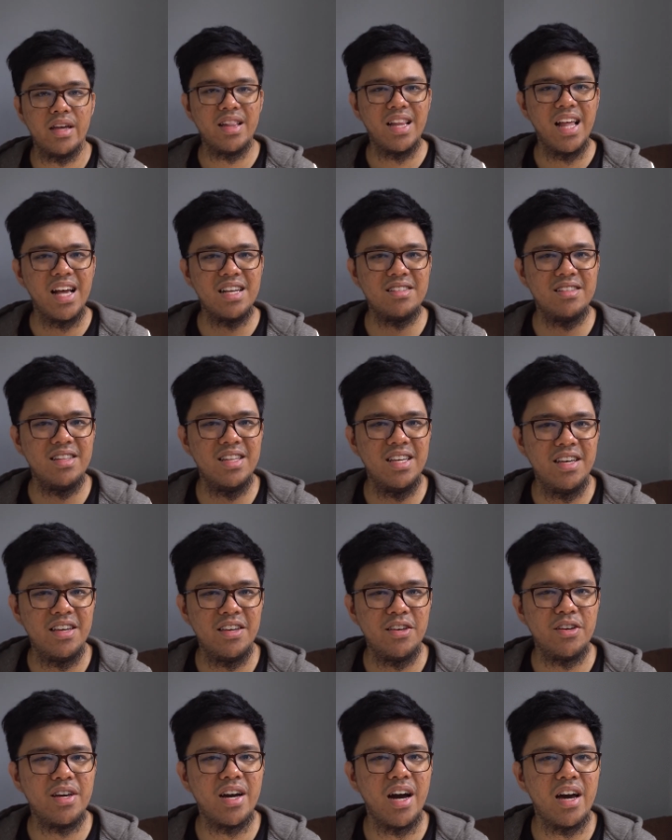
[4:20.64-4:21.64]
And lastly,
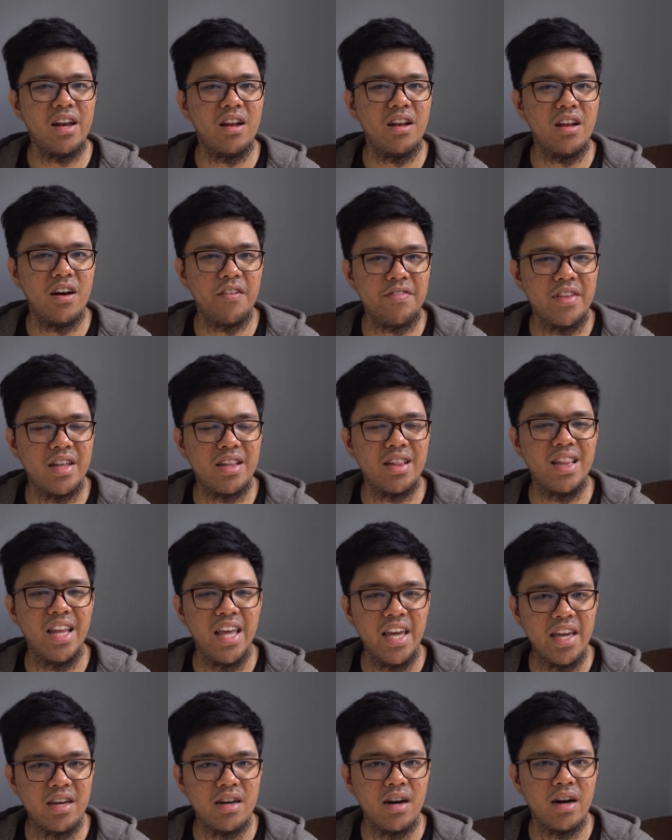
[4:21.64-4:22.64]
you gotta love that
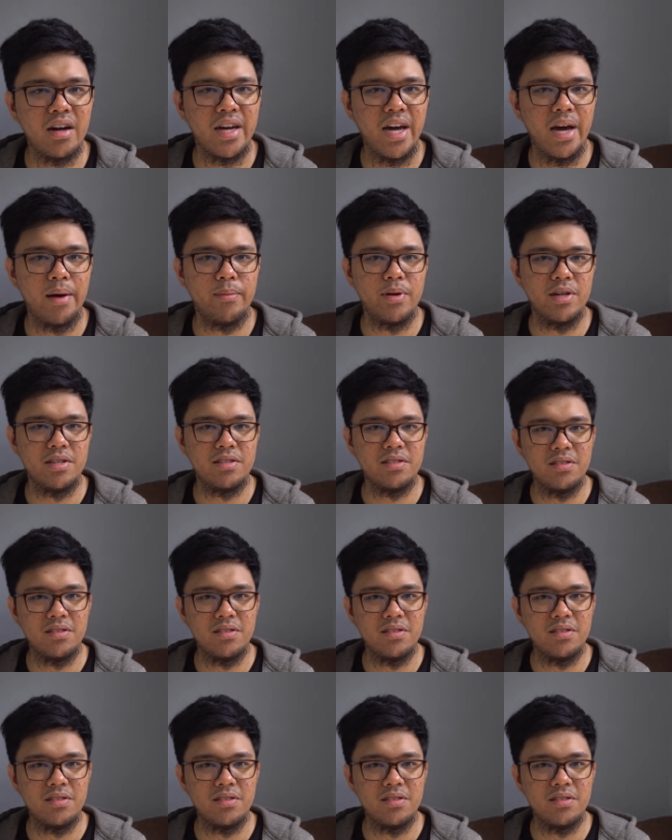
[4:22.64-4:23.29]
Leica camera